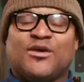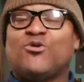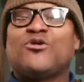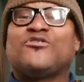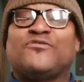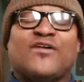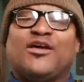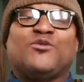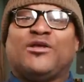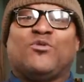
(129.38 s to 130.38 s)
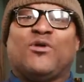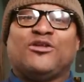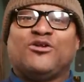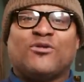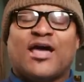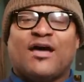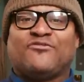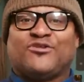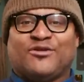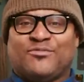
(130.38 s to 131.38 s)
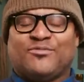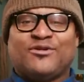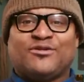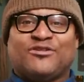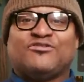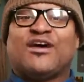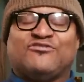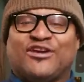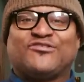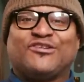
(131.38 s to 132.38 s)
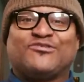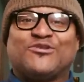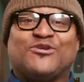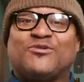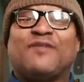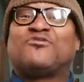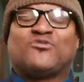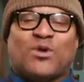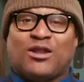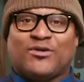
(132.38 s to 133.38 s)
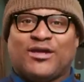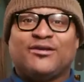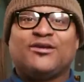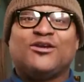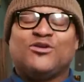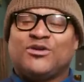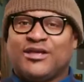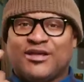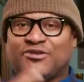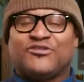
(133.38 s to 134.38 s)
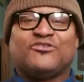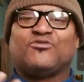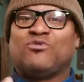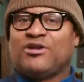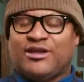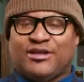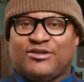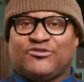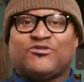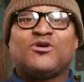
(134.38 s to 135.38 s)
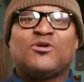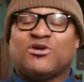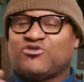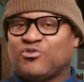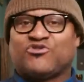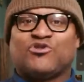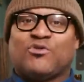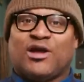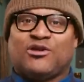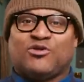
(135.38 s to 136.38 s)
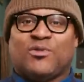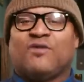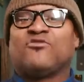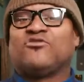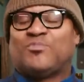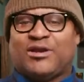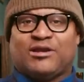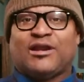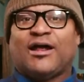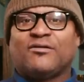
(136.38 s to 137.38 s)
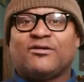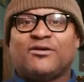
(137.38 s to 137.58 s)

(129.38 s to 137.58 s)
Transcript: In order to evaluate a wine, you don't have to digest it. So you don't have to swallow it. You can get a sense of what it is by swishing it around in your mouth and spitting it out.